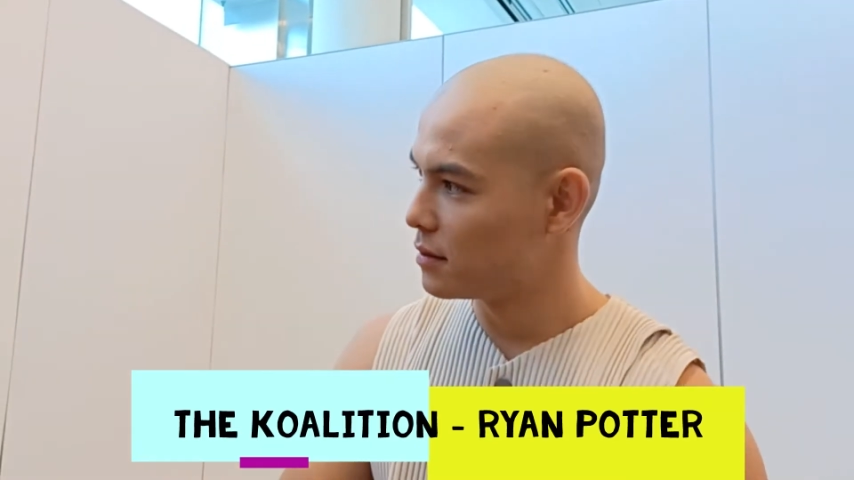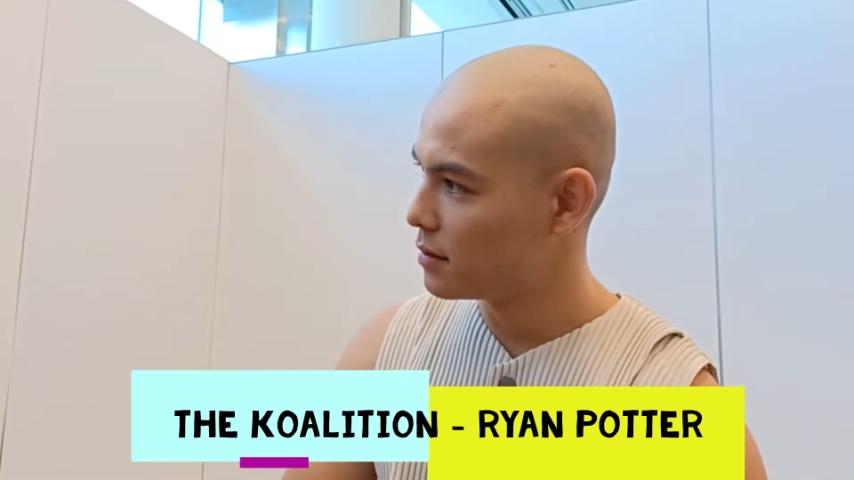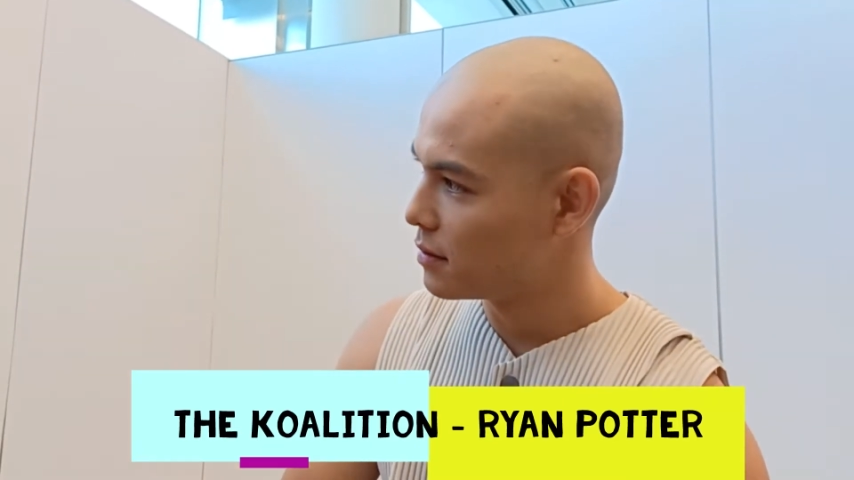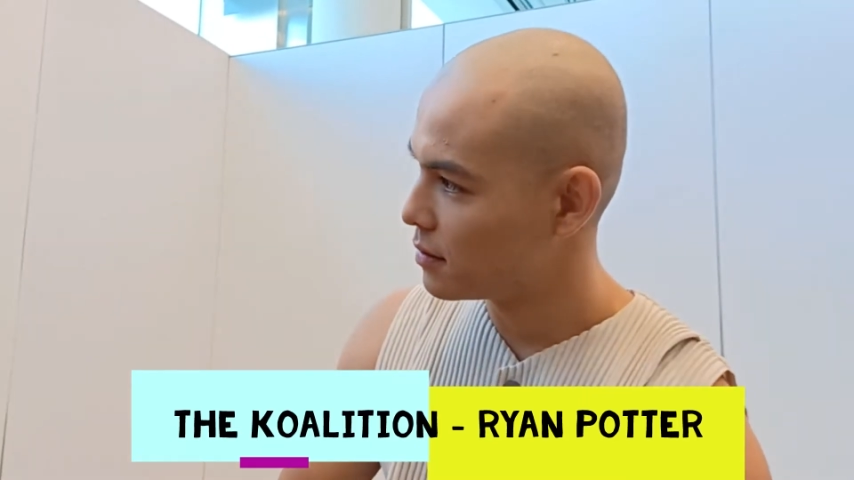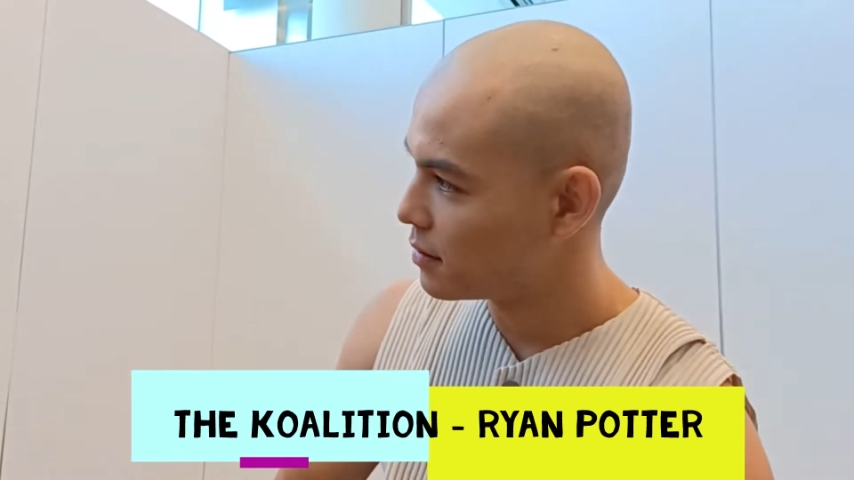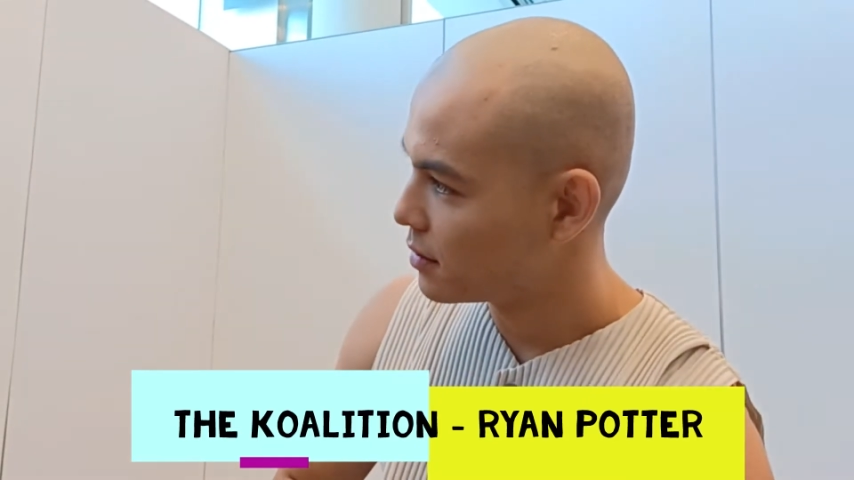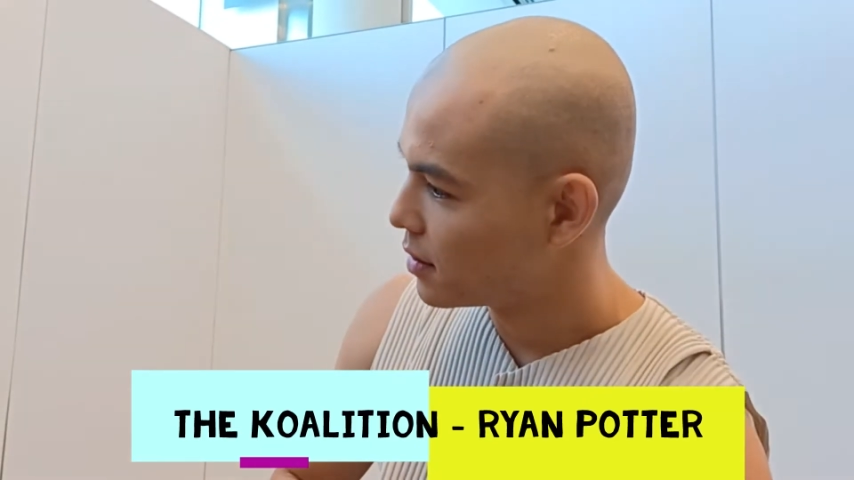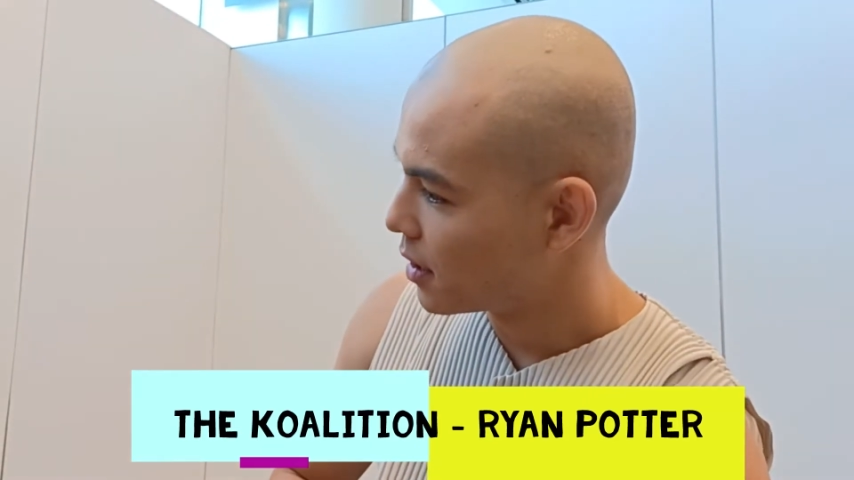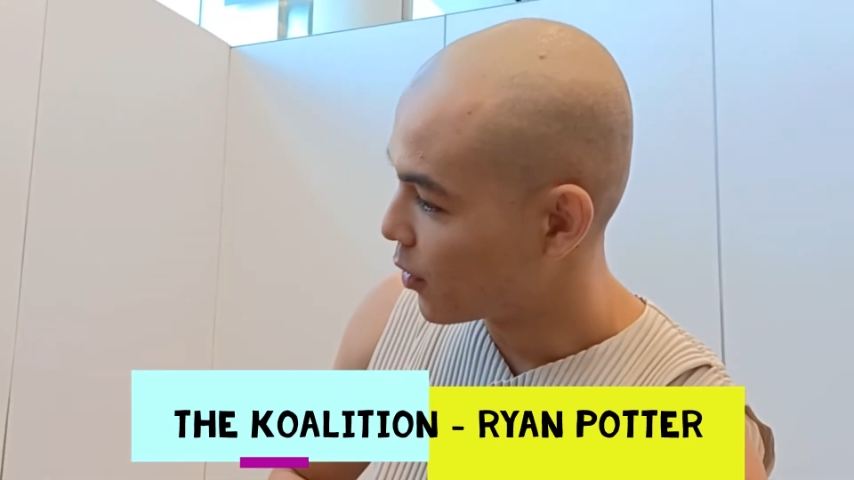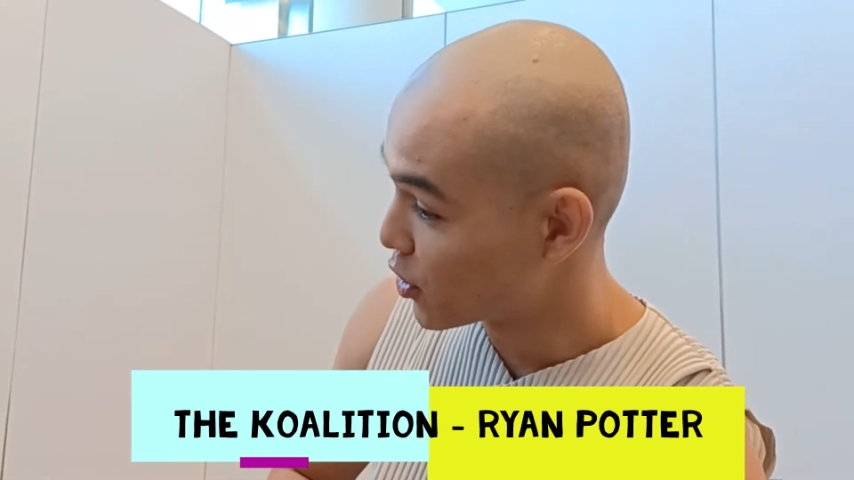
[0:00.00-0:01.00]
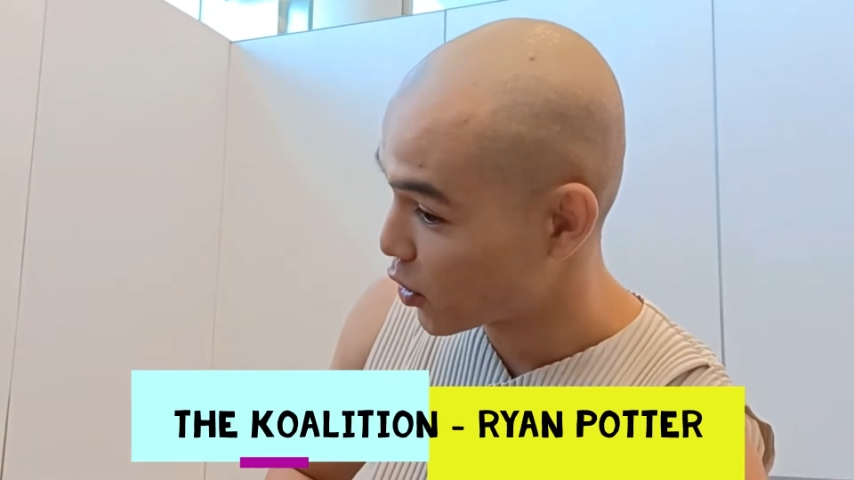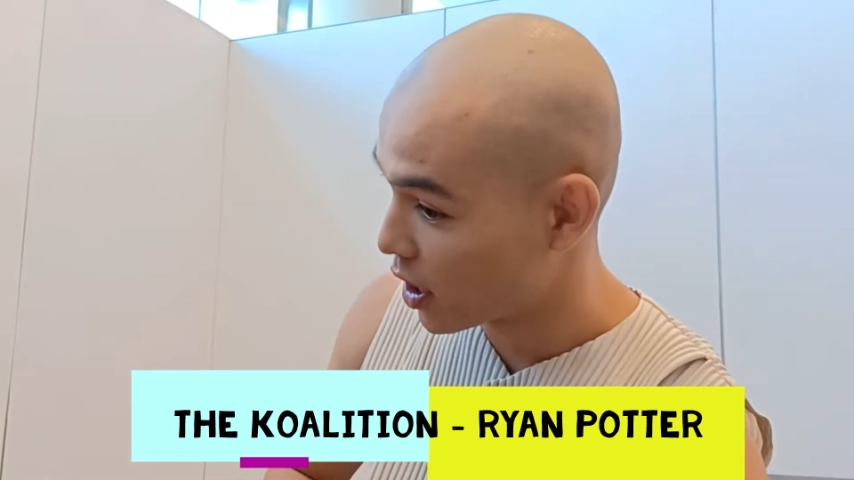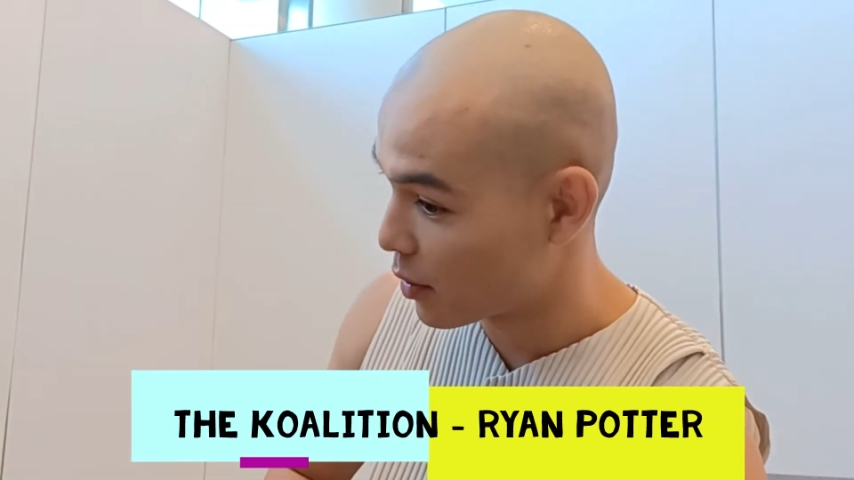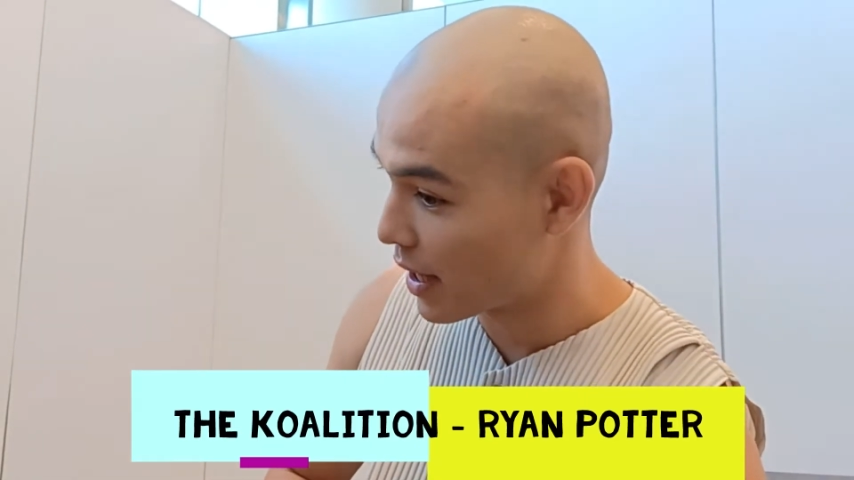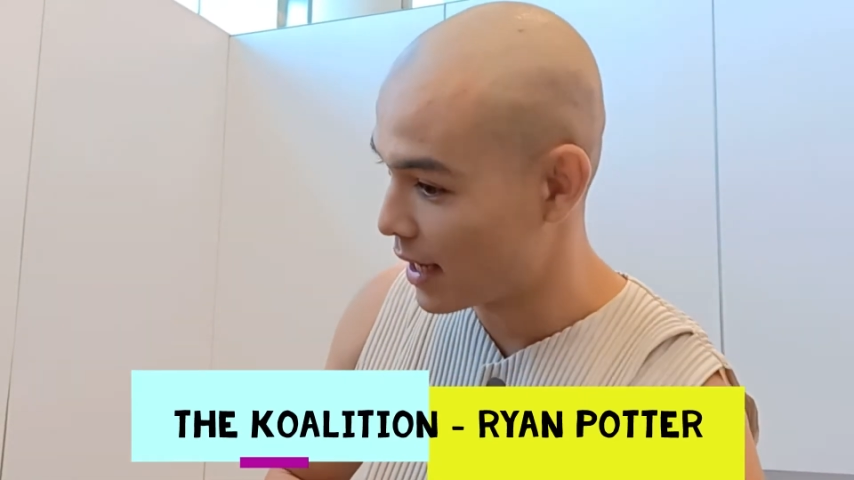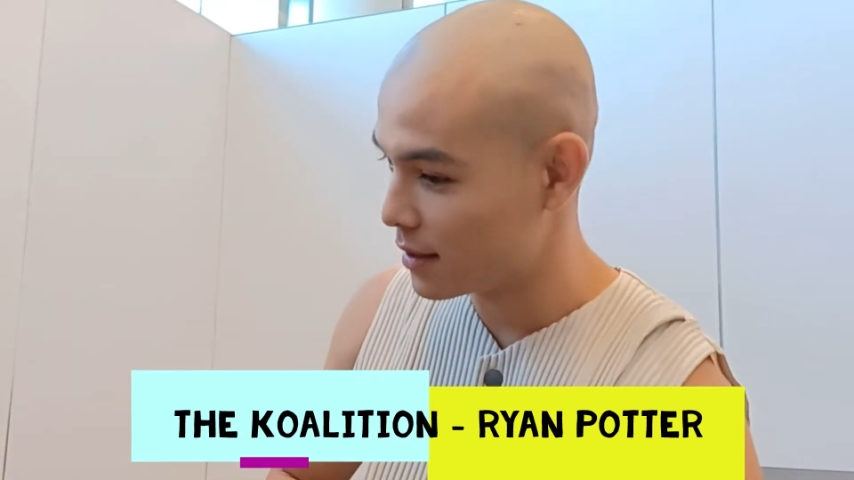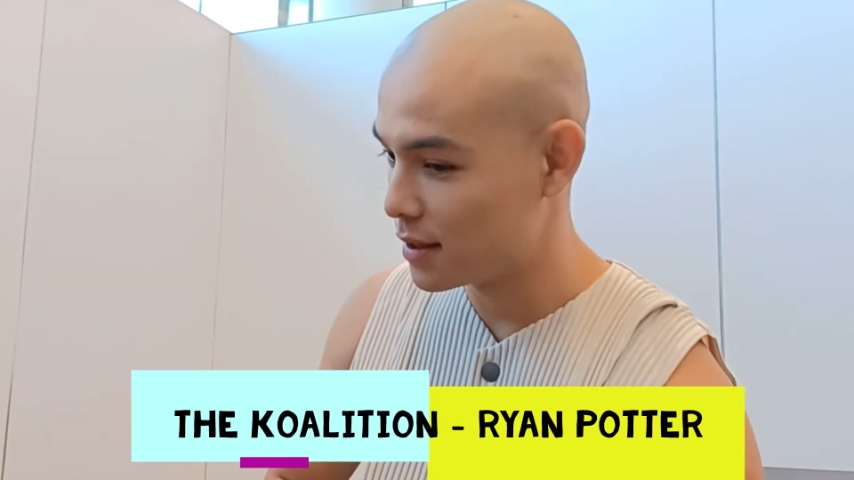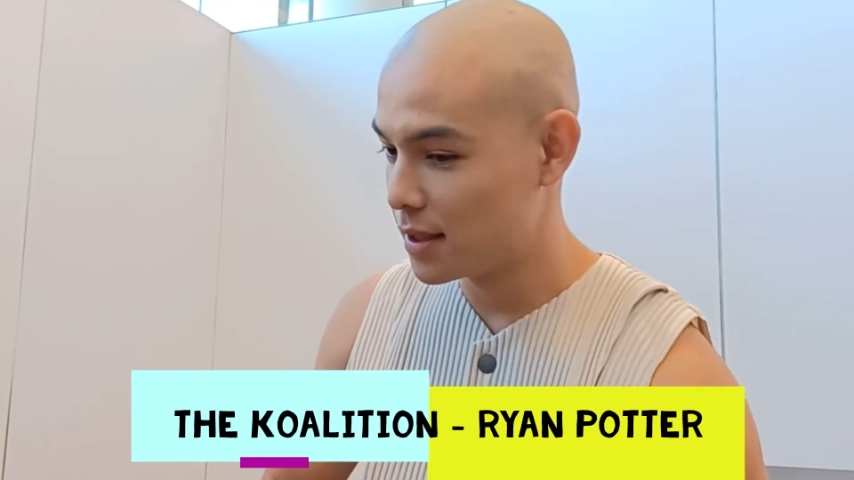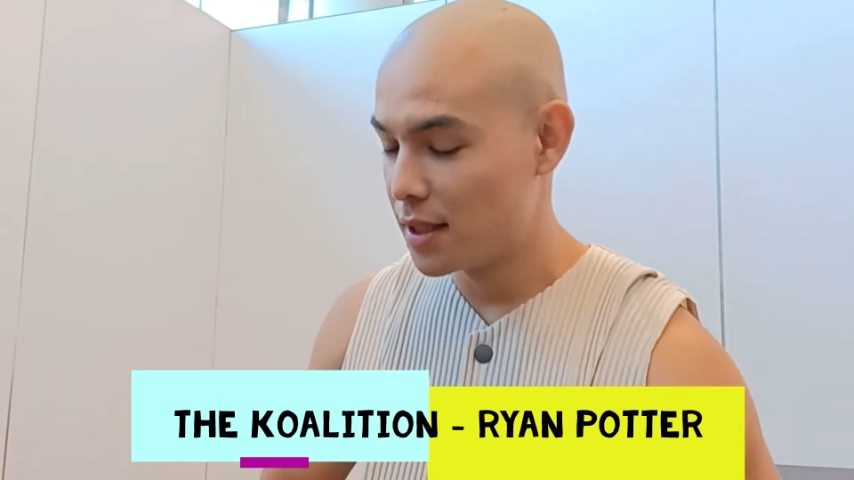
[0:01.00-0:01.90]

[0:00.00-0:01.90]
Any? Uh, What's going on with that?